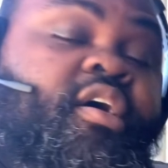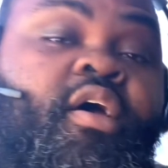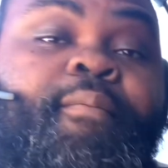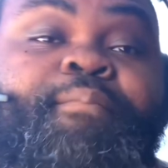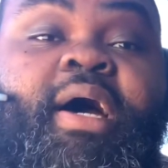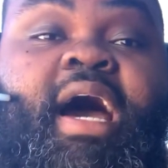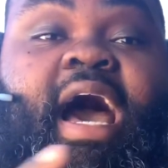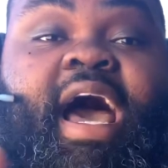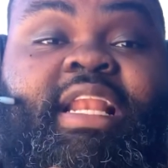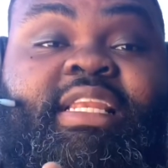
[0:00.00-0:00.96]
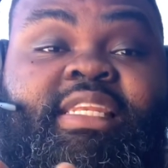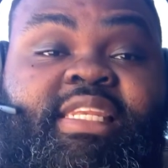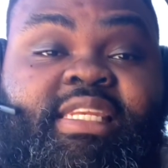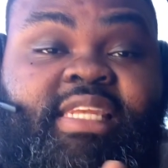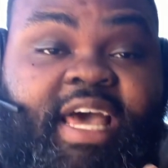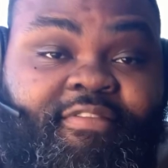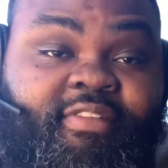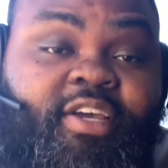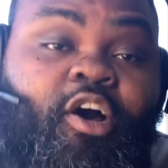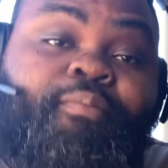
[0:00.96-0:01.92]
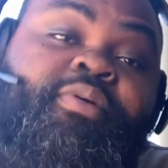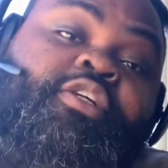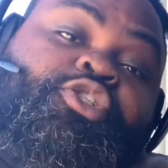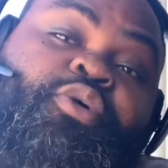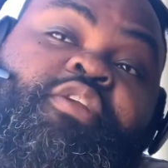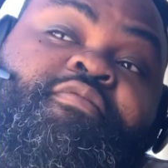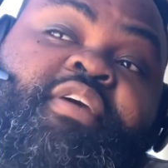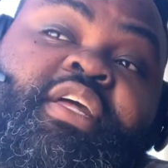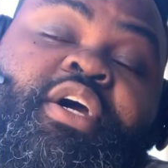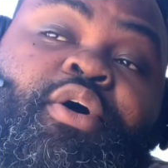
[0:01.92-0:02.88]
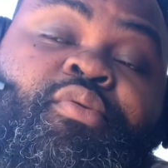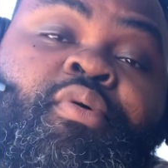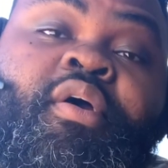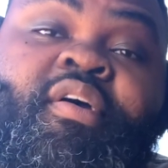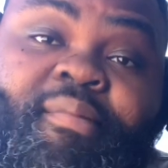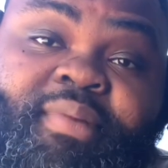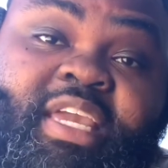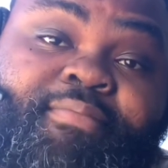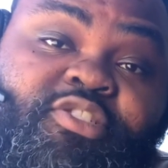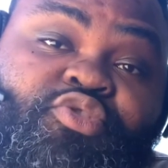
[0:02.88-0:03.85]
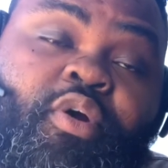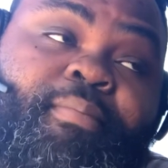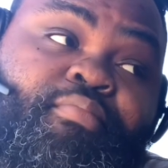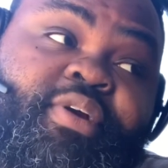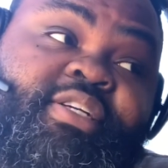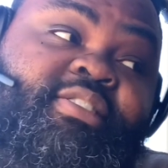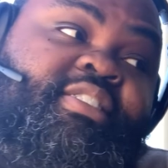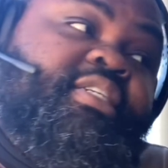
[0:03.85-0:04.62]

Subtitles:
But I definitely hope you enjoyed the video. I'm going to keep it short and brisk.